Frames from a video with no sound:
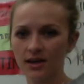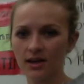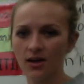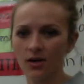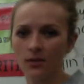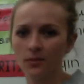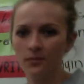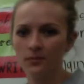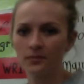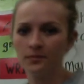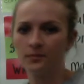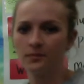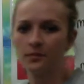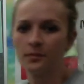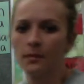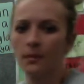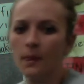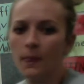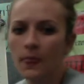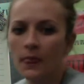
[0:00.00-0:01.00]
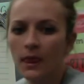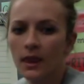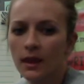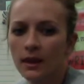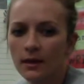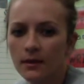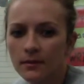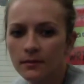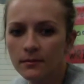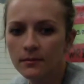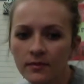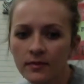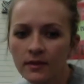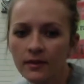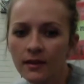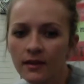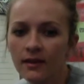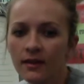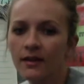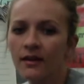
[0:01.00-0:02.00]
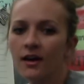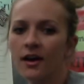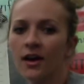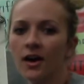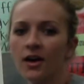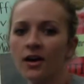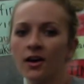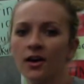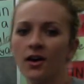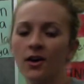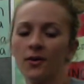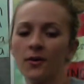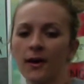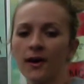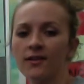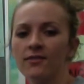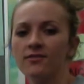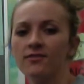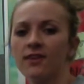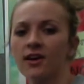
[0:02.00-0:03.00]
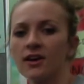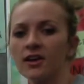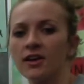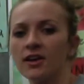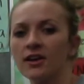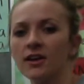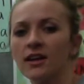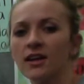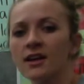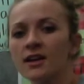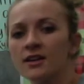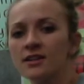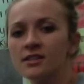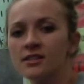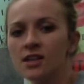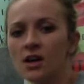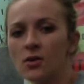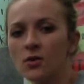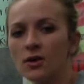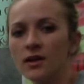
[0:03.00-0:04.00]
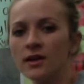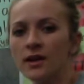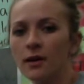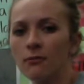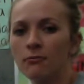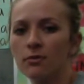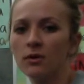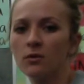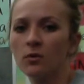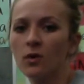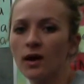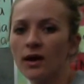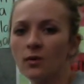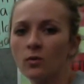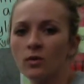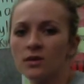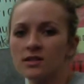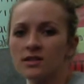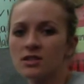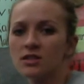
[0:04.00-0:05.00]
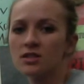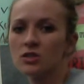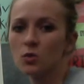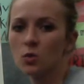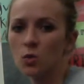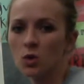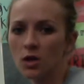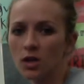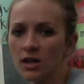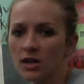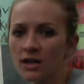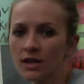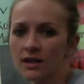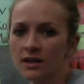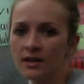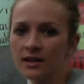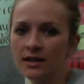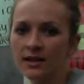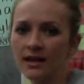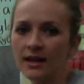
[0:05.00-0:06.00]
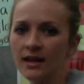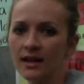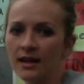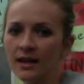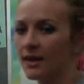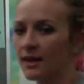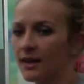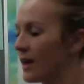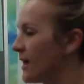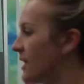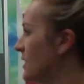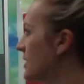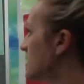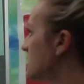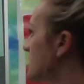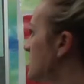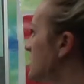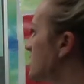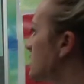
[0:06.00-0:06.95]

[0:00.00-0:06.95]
Okay, very good. So number 1 was soar. Okay, or had 2 sounds, and it was